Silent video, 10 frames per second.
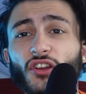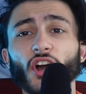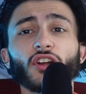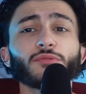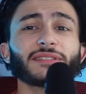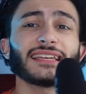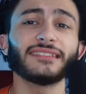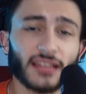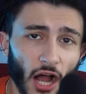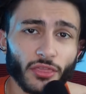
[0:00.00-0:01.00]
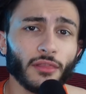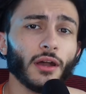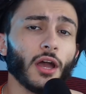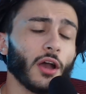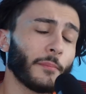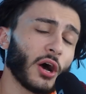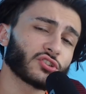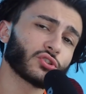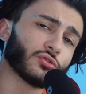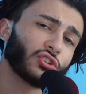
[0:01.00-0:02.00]
not 100% done.
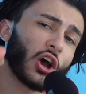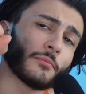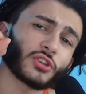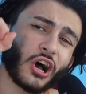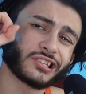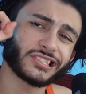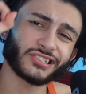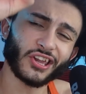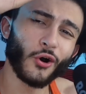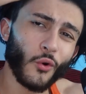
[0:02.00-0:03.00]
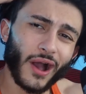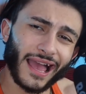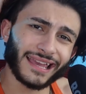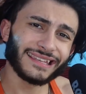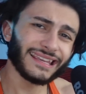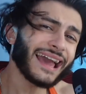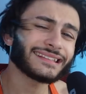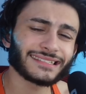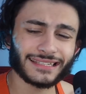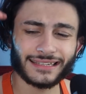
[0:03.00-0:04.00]
Personal terms are still
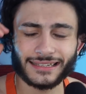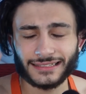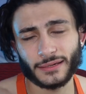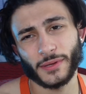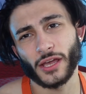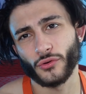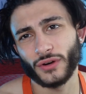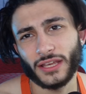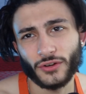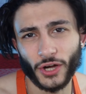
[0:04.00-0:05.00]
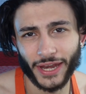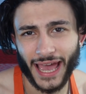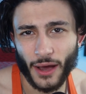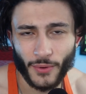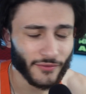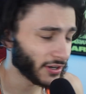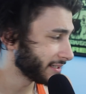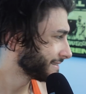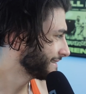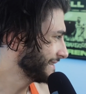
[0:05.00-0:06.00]
yet to be agreed on.
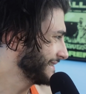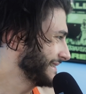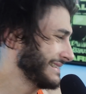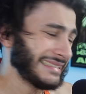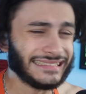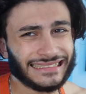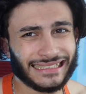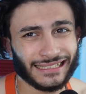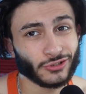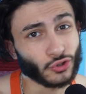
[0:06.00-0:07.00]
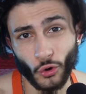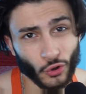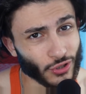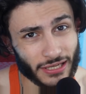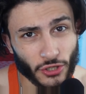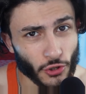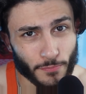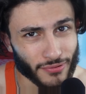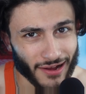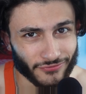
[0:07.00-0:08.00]
However, it's not looking
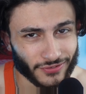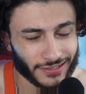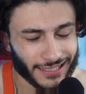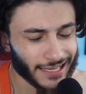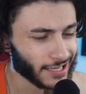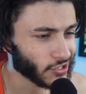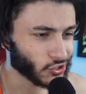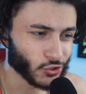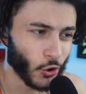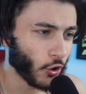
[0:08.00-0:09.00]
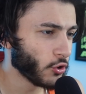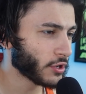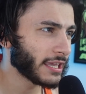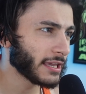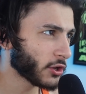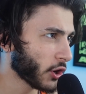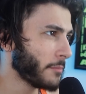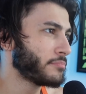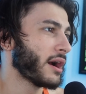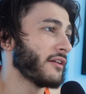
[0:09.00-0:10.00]
good, bruv. It is not looking
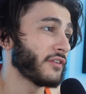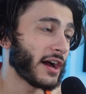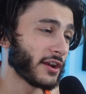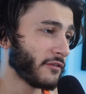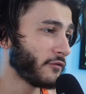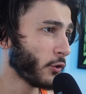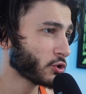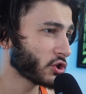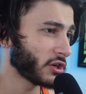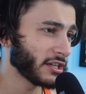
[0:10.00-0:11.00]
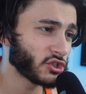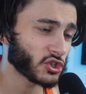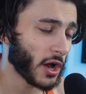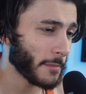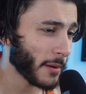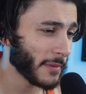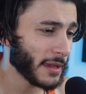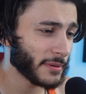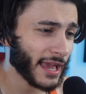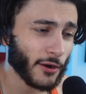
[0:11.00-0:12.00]
good, bruv. And unfortunately, Sniper
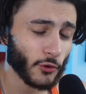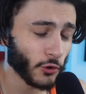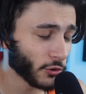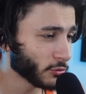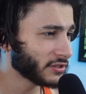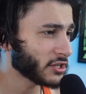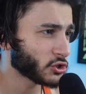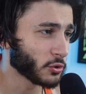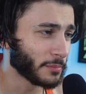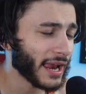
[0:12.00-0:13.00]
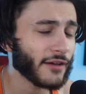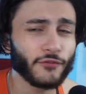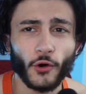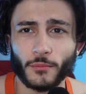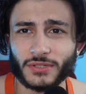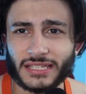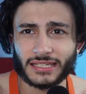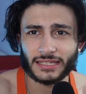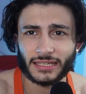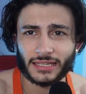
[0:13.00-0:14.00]
may be out on all digital platforms,